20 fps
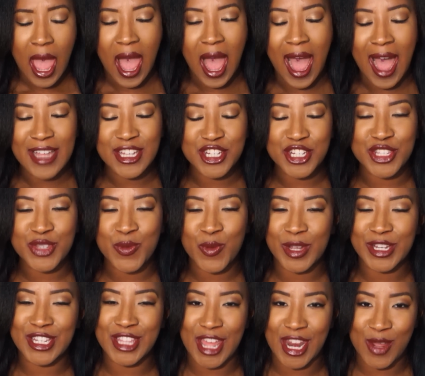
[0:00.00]
I just
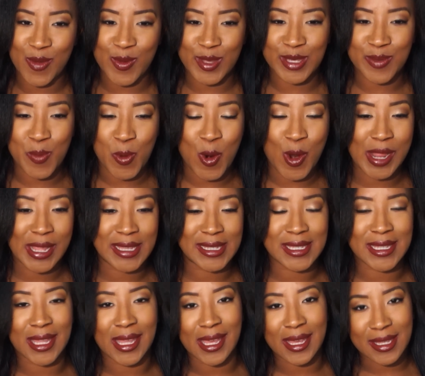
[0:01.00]
wish that it was more
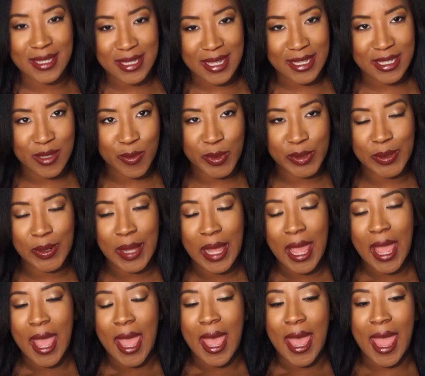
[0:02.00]
easily accessible.
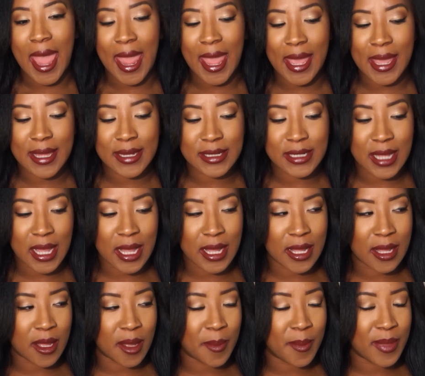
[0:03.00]
And
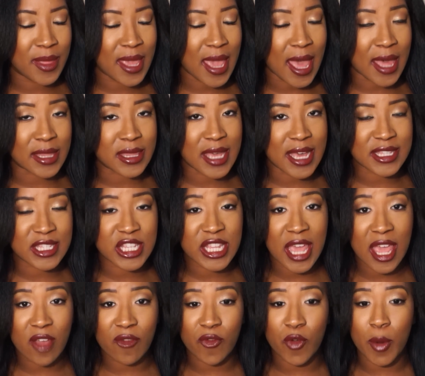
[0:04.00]
yeah, that's
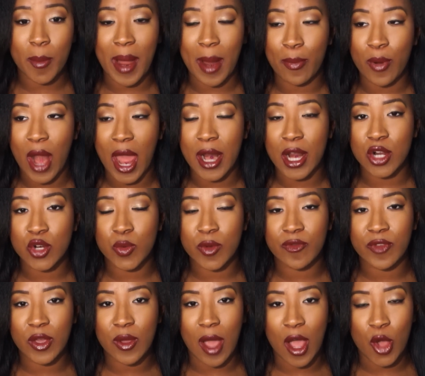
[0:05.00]
it for my product
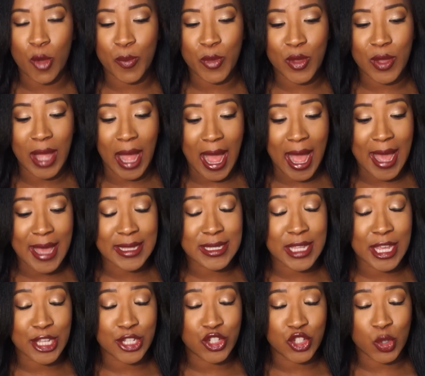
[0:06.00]
review. I hope you
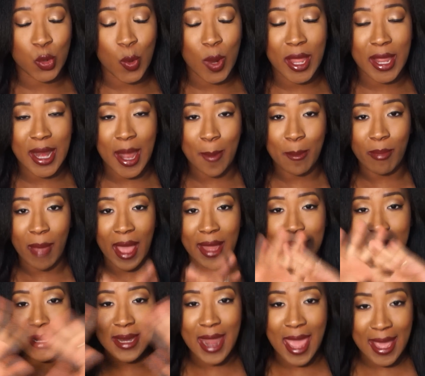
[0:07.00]
guys enjoyed.
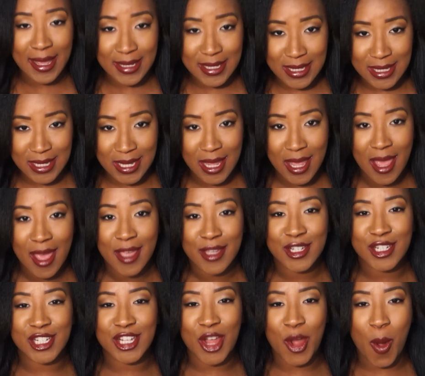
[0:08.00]
My next
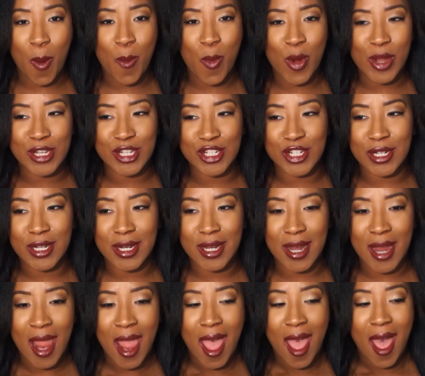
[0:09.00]
Shea
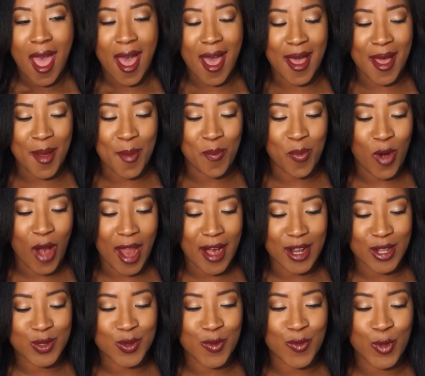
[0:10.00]
Moisture
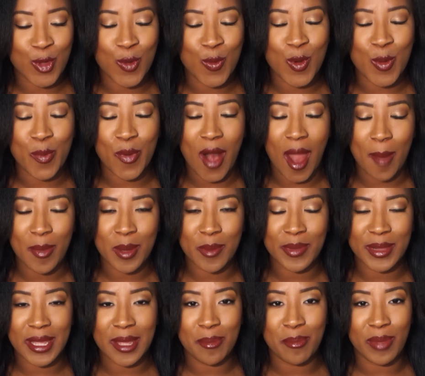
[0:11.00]
product review will
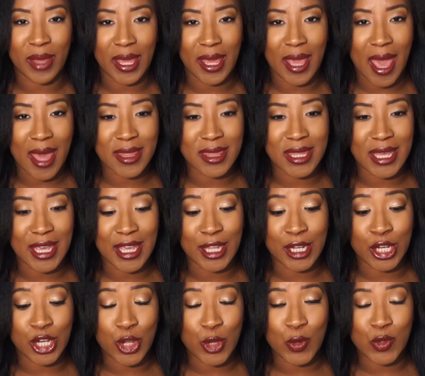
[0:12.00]
probably be
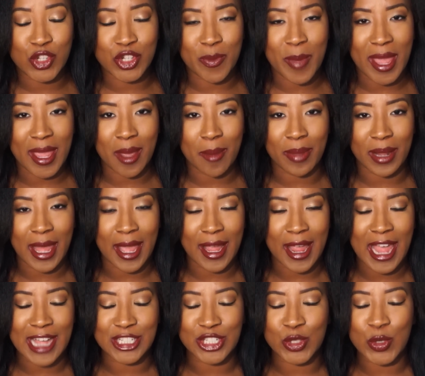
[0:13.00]
the new Jamaican Black
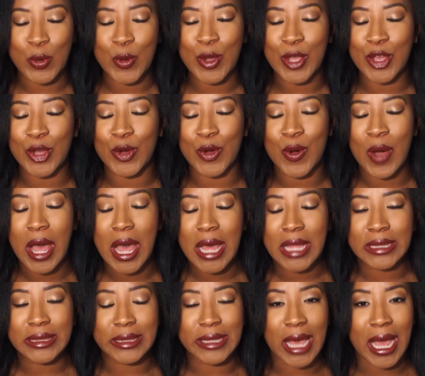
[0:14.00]
Castor Oil
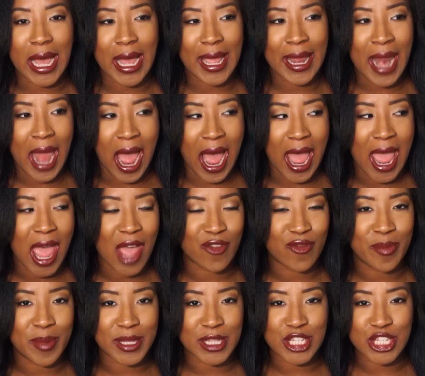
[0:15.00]
line. I
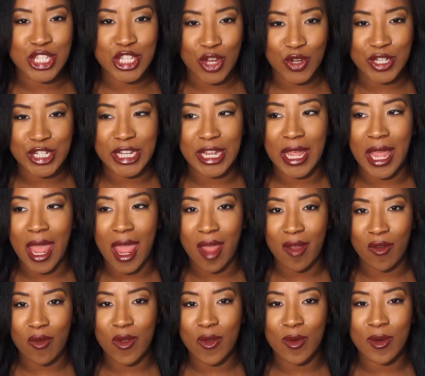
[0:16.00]
have been searching
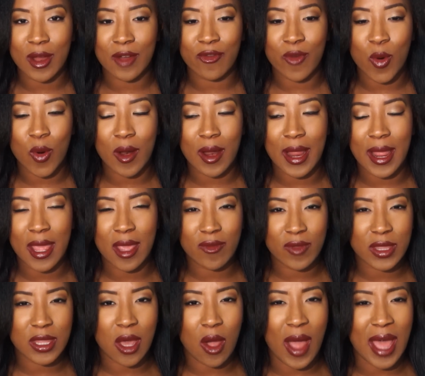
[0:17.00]
everywhere for it,
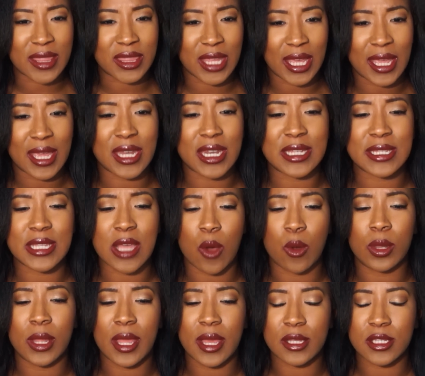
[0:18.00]
even though I think it is
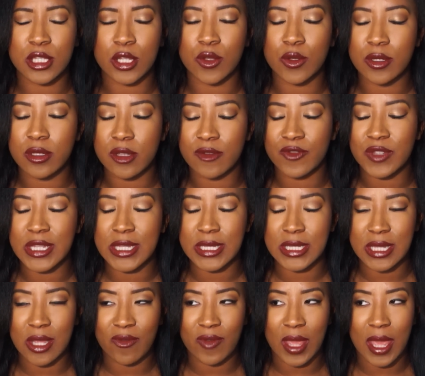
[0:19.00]
only exclusive to
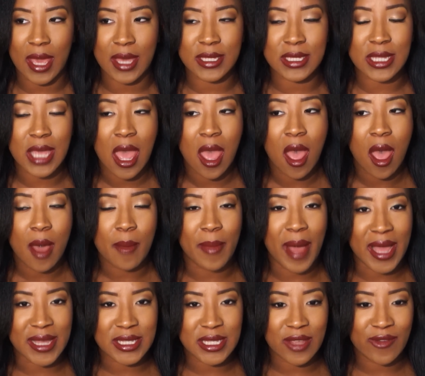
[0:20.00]
CVS.
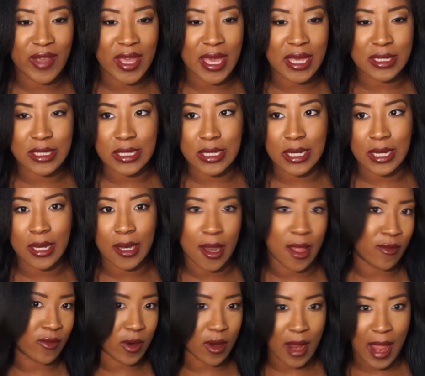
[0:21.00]
My CVS
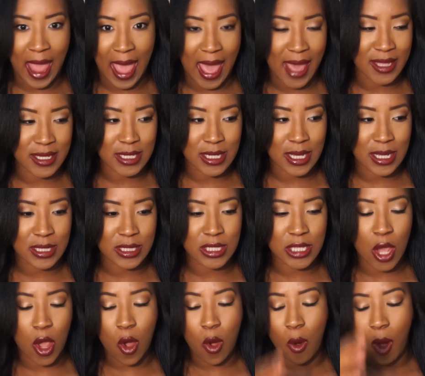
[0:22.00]
never has it,
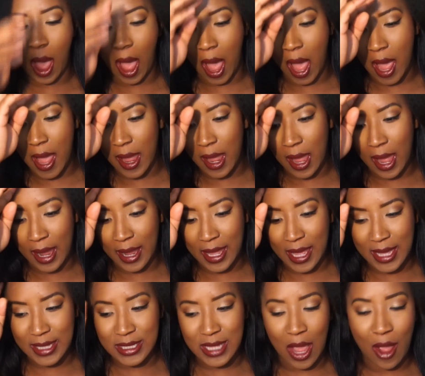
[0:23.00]
so I
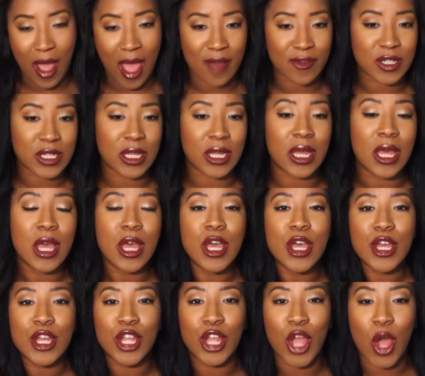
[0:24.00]
guess I'll have to
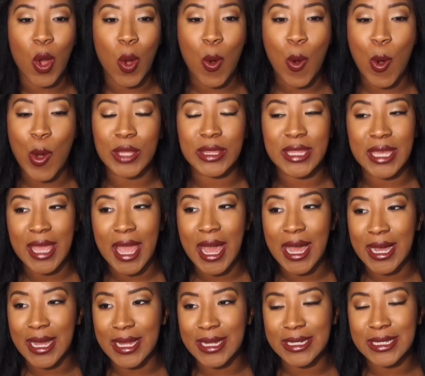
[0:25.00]
go on the
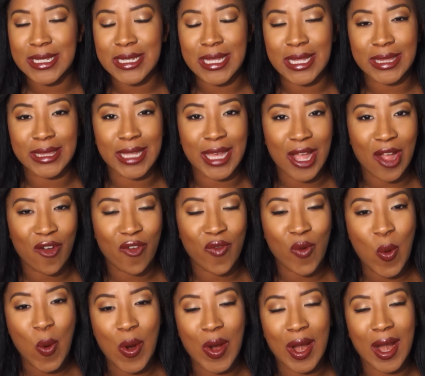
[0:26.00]
hunt to look
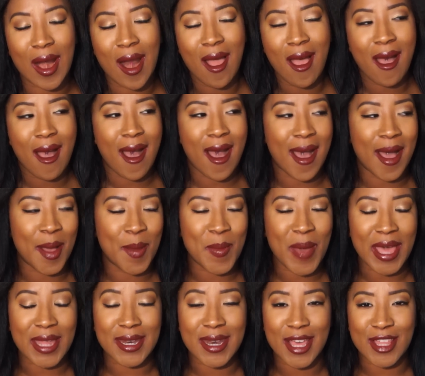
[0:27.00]
for
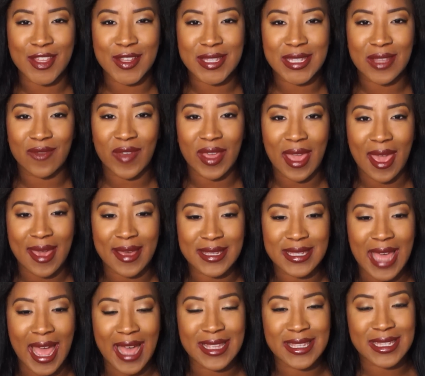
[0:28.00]
another
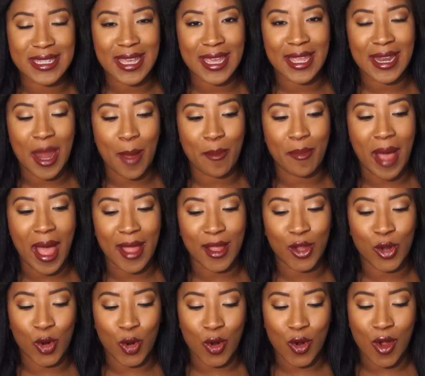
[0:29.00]
CVS. I've seen my
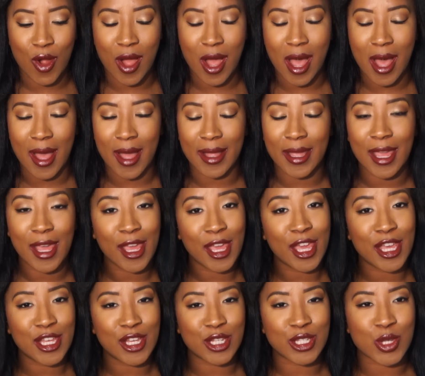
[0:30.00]
girl
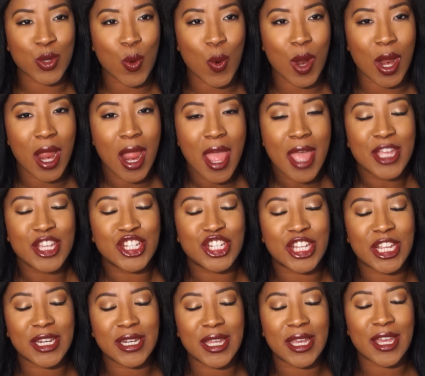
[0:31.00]
Kiki Couture.
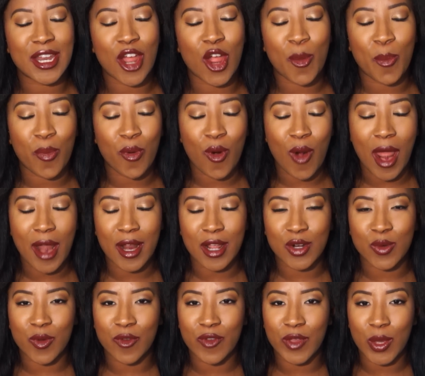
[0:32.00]
She did a
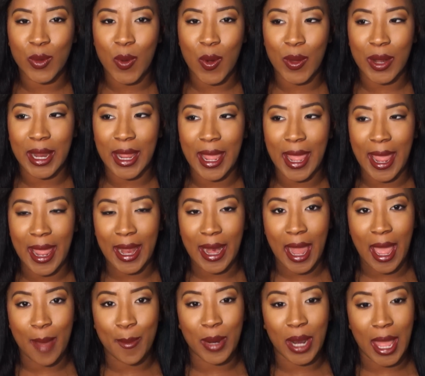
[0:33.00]
product review on it, and
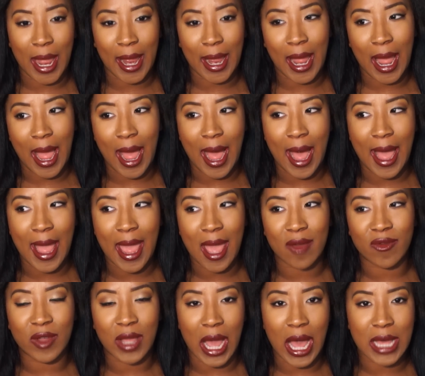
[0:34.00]
I'm like, I
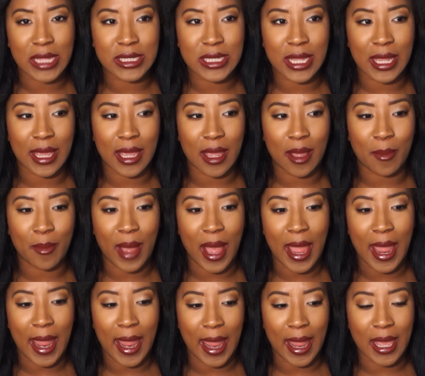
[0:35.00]
have got to get
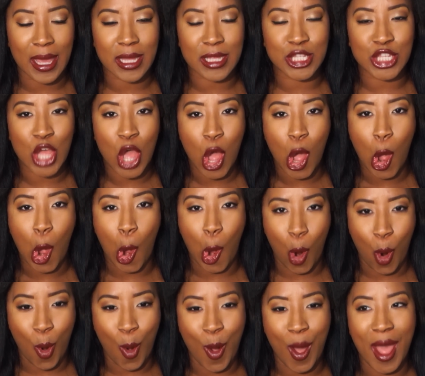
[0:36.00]
my hands
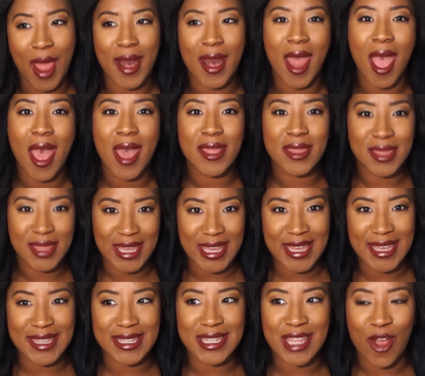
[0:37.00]
on
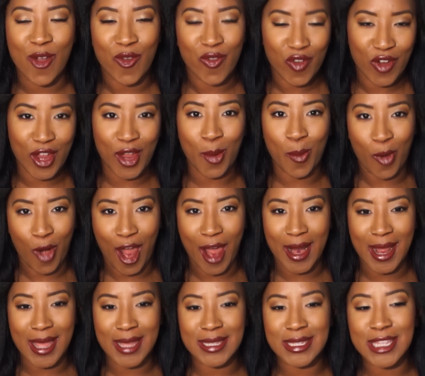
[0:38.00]
these freaking
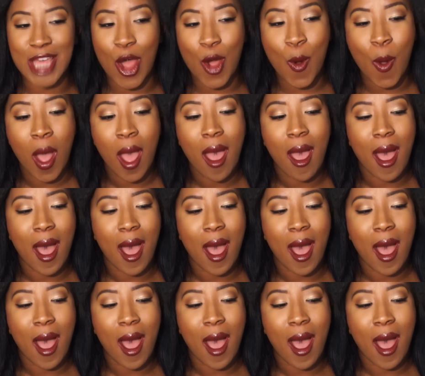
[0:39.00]
products. So